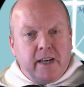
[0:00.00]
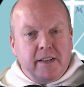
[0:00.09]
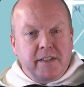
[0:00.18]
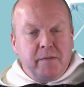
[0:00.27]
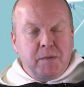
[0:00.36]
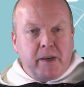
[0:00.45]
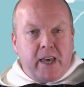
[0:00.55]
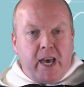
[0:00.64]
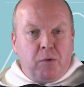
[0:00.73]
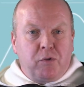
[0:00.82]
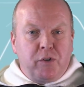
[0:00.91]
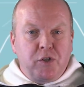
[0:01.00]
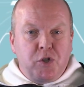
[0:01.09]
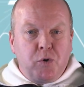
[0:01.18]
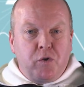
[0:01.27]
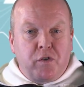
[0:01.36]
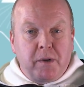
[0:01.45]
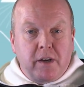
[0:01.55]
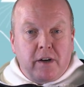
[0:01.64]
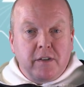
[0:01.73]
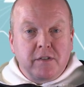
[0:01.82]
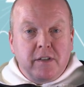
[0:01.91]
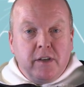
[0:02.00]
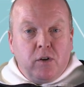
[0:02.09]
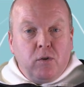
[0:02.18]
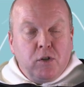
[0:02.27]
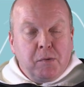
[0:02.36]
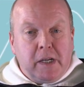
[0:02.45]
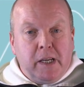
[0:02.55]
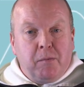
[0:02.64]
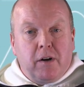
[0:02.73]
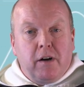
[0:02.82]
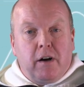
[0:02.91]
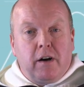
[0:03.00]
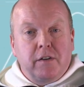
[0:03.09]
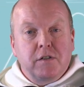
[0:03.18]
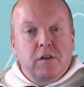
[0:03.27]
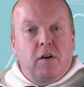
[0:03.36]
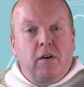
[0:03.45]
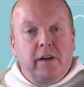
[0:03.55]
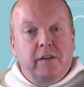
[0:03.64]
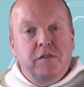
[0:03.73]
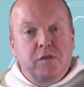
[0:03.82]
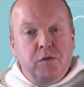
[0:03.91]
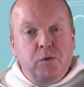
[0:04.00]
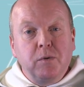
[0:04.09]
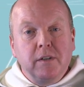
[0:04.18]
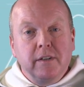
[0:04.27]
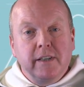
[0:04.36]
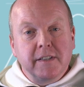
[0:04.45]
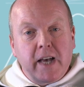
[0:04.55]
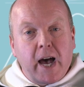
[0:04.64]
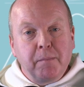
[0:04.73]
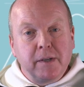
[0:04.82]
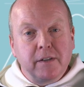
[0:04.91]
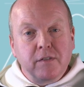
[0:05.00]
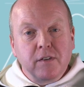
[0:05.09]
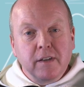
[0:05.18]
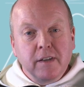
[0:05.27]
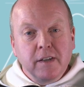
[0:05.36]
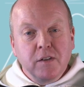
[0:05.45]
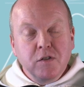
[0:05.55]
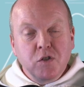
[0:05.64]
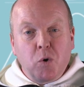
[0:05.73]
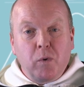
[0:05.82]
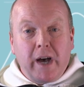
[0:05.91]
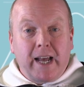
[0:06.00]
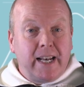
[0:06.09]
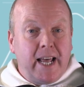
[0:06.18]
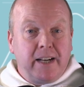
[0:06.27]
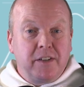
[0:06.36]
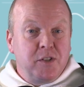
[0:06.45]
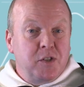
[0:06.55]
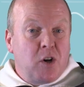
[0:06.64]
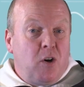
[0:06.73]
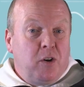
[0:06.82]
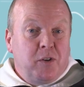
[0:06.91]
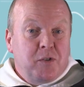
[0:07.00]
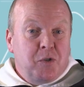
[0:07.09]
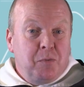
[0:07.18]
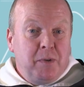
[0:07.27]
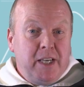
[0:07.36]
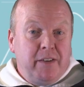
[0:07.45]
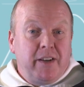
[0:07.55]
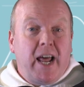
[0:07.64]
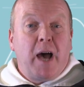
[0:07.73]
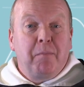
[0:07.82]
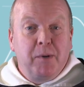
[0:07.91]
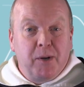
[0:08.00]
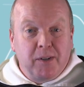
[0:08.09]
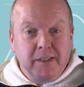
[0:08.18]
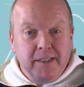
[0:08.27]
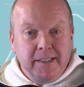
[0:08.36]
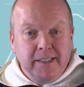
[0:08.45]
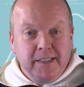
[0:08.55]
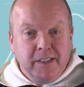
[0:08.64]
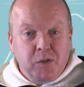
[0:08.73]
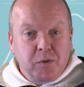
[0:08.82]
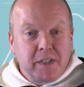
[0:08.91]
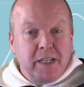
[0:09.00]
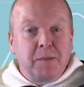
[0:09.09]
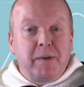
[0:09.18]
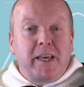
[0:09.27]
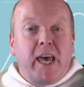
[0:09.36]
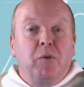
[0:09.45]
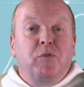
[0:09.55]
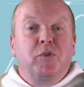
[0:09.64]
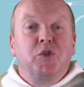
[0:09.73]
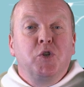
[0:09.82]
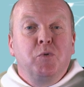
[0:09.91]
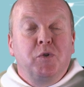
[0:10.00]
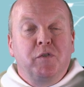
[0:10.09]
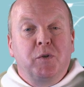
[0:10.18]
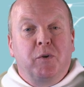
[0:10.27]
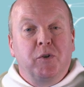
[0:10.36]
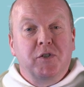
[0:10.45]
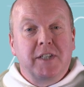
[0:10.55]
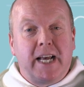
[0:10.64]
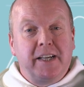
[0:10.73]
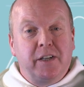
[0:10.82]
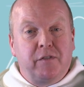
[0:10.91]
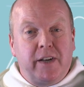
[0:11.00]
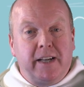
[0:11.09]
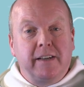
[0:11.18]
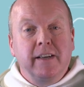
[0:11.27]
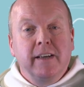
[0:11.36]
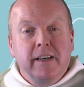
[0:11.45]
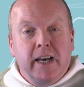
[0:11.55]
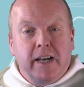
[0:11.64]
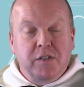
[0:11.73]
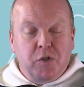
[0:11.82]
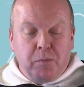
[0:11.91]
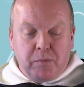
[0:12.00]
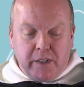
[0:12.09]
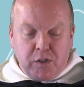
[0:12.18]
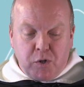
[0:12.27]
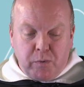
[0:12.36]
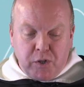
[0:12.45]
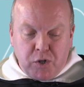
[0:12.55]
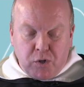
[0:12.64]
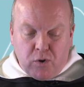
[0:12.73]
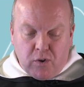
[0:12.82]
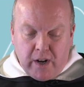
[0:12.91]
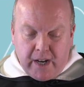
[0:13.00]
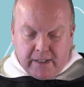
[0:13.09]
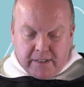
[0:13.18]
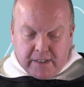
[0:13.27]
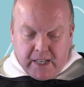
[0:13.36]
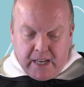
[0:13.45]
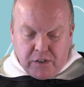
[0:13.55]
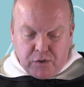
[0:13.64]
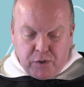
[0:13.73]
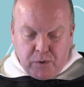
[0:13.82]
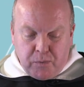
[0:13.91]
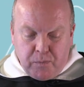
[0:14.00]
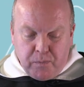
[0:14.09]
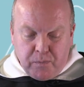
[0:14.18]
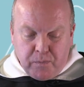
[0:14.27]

and it seems a bit counterintuitive because ultimately what God is calling us to is happiness. So at Lent, He's calling us to be even happier. So it seems a bit counterintuitive to our understanding of Lent as something to endure and get through.